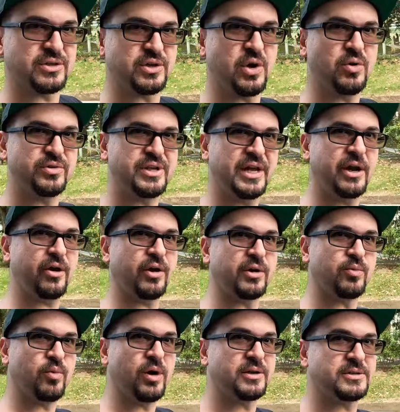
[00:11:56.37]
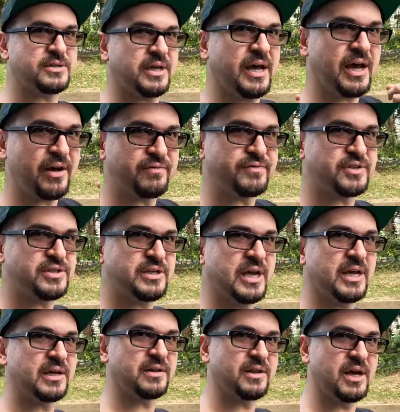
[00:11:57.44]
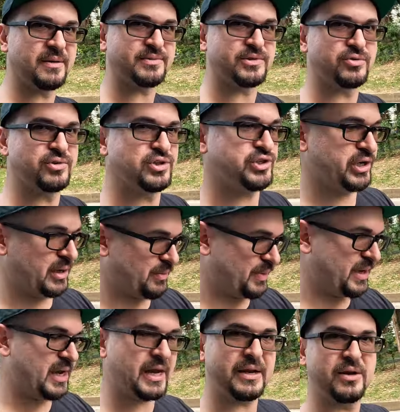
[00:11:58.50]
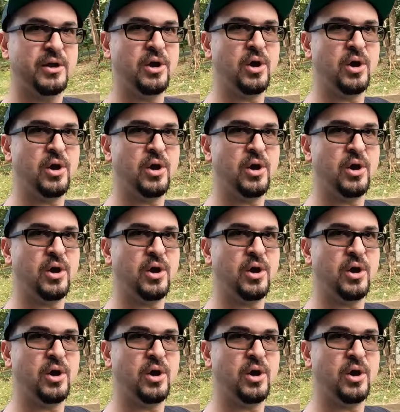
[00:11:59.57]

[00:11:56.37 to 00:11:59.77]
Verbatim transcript: gold digger and wants to have steak and lobster and champagne,